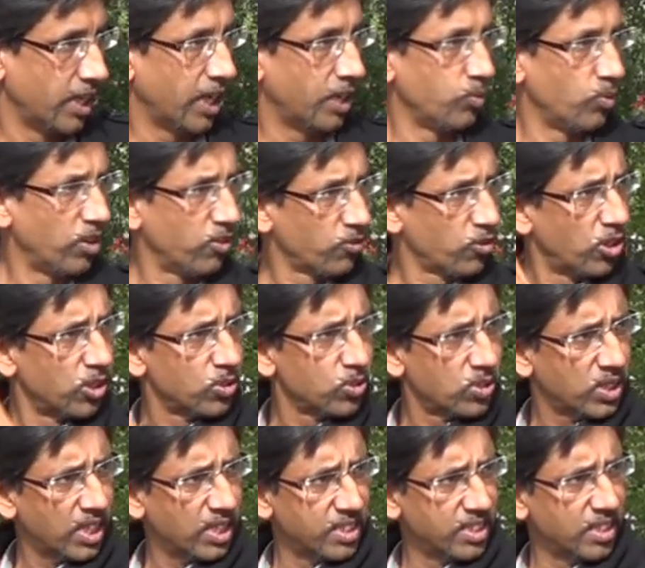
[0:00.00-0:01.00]
and we have gone to
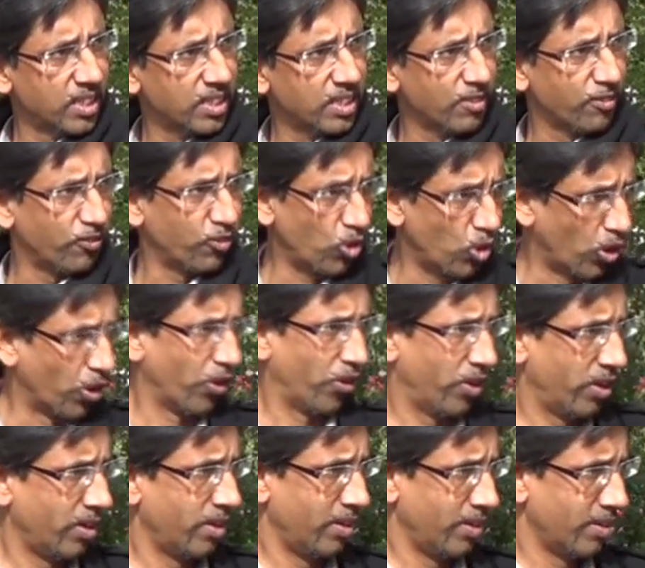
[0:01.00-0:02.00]
tell the other 4
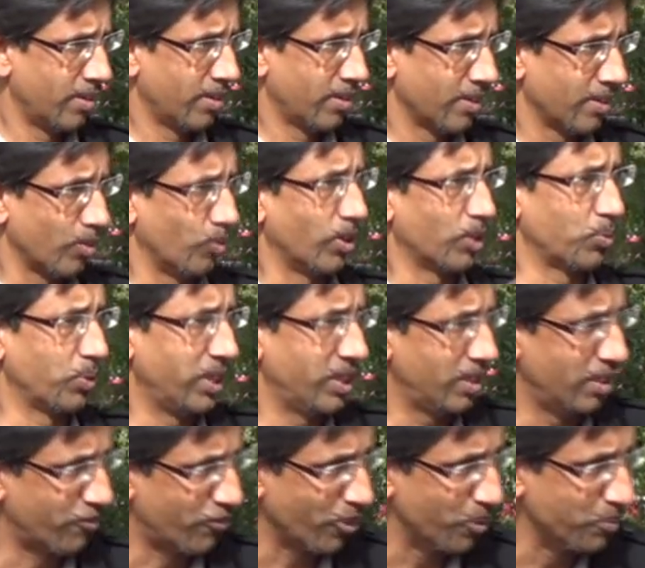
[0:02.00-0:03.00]
what we
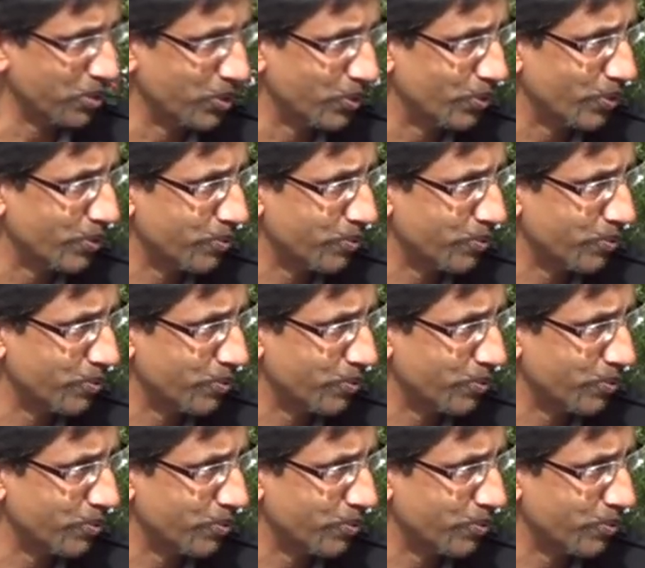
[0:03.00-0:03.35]
heard from you.